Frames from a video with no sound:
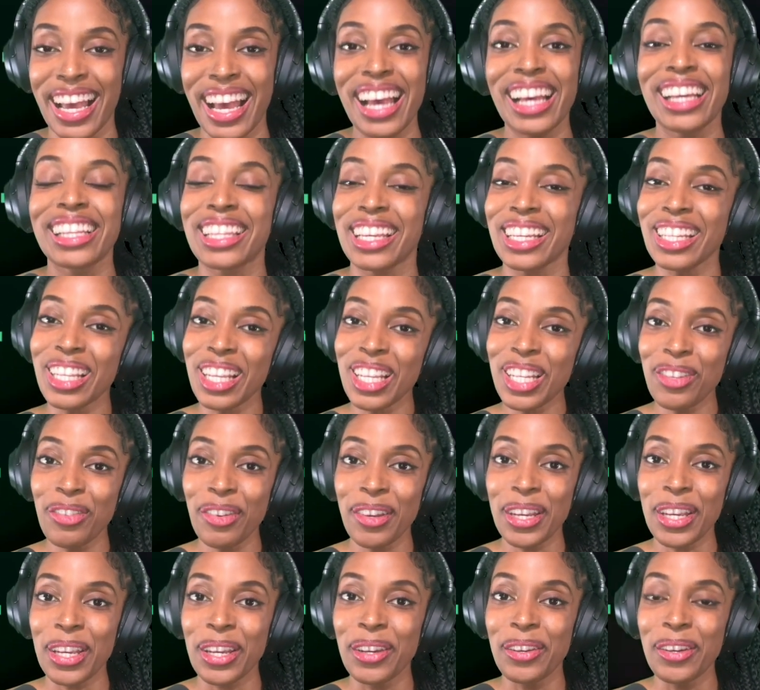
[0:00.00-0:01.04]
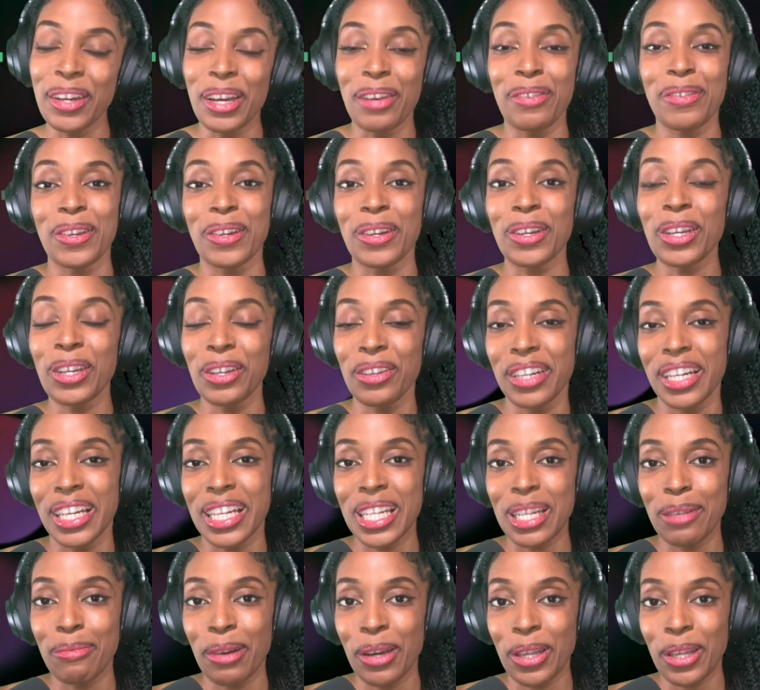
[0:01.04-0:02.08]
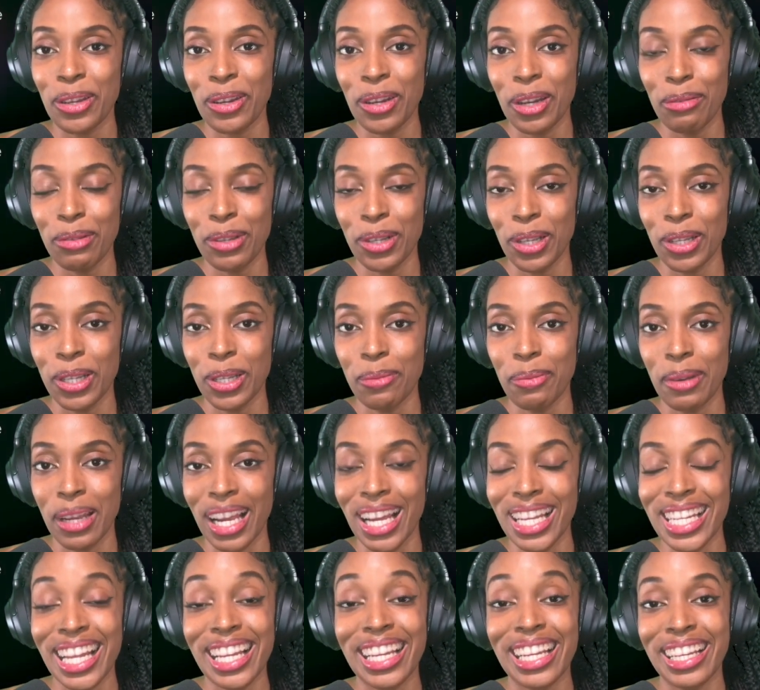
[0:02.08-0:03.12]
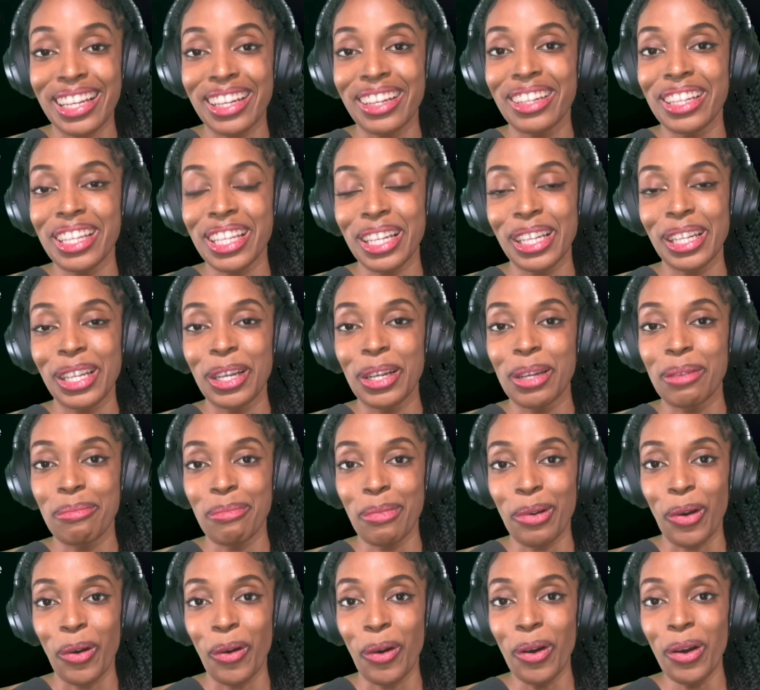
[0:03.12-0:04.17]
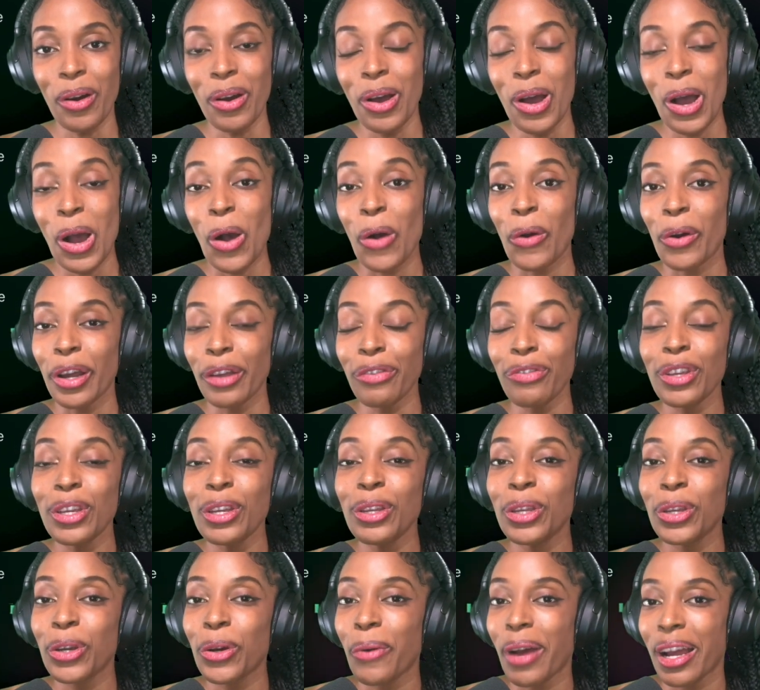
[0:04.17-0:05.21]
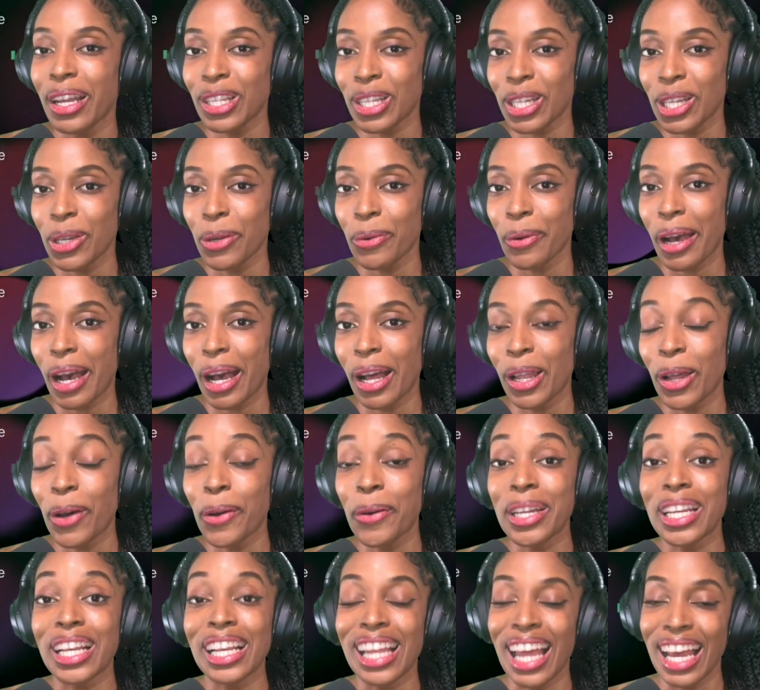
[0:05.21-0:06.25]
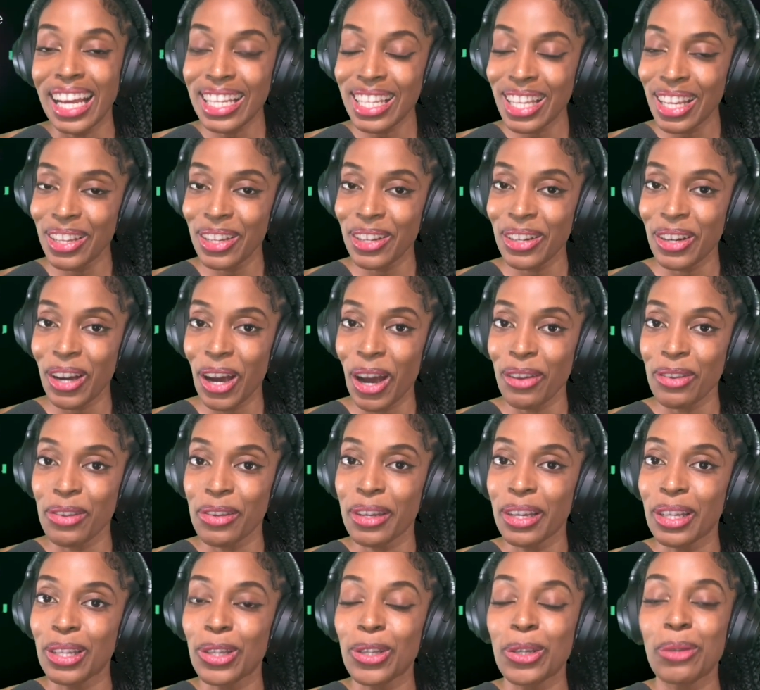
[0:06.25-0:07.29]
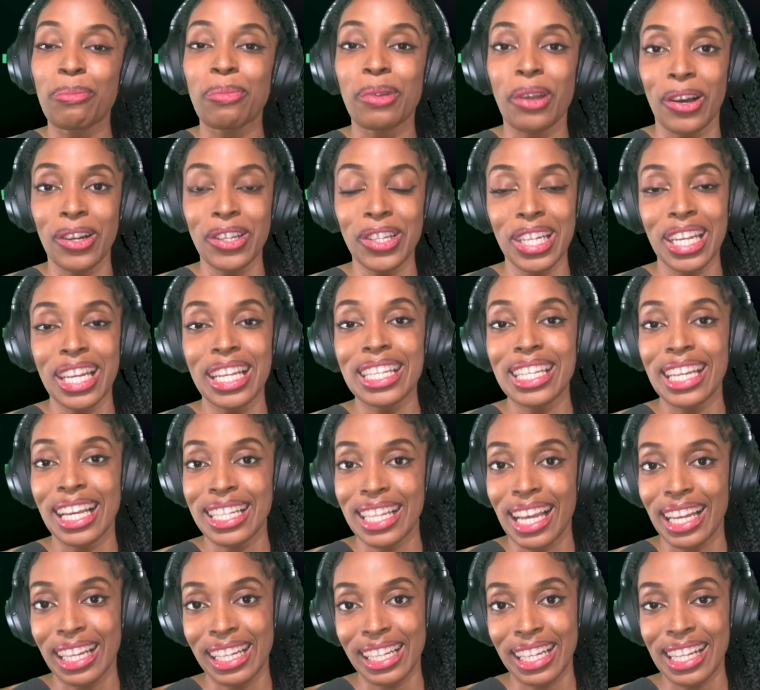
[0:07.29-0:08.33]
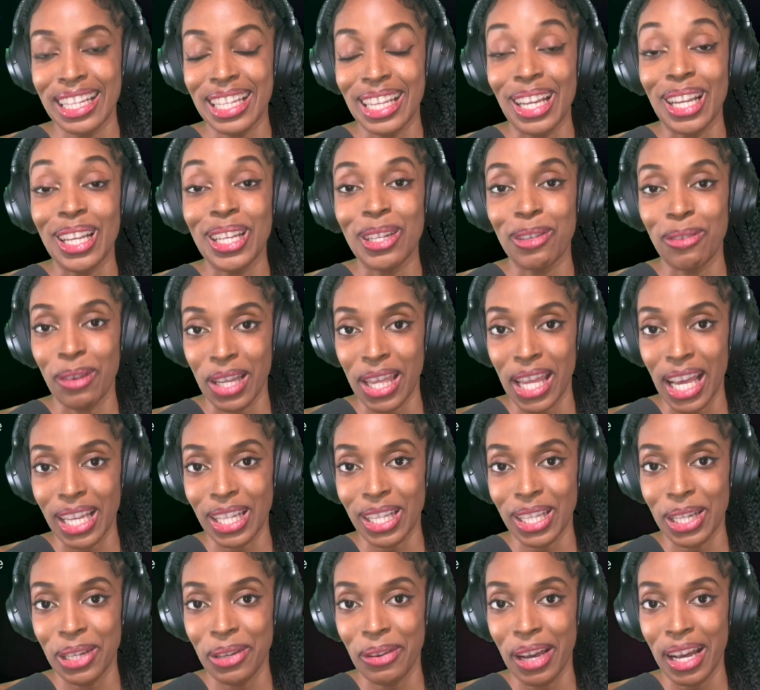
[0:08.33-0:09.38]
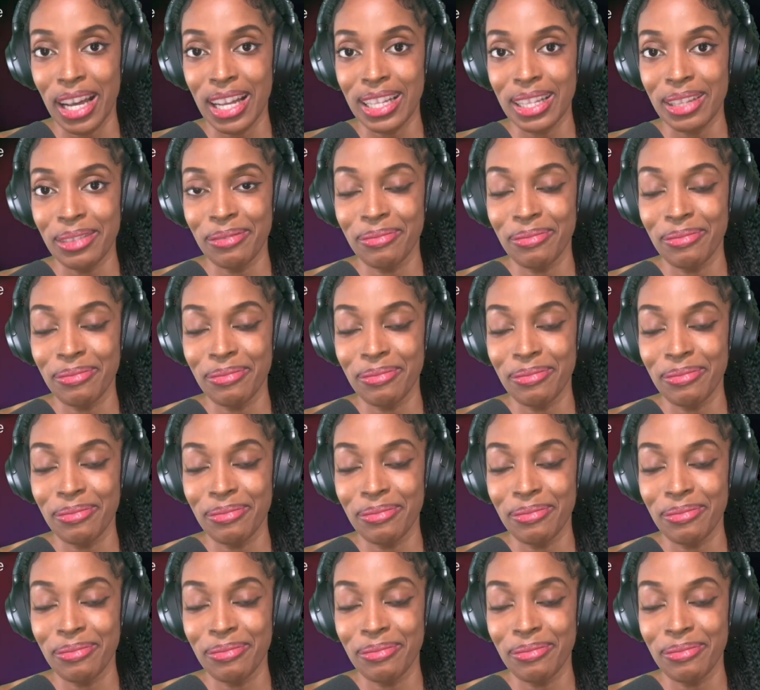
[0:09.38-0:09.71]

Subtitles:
This is for you if you're curious about the crypto space and eager to learn more, or if you know SQL or would like to know how you can do blockchain data analytics with SQL.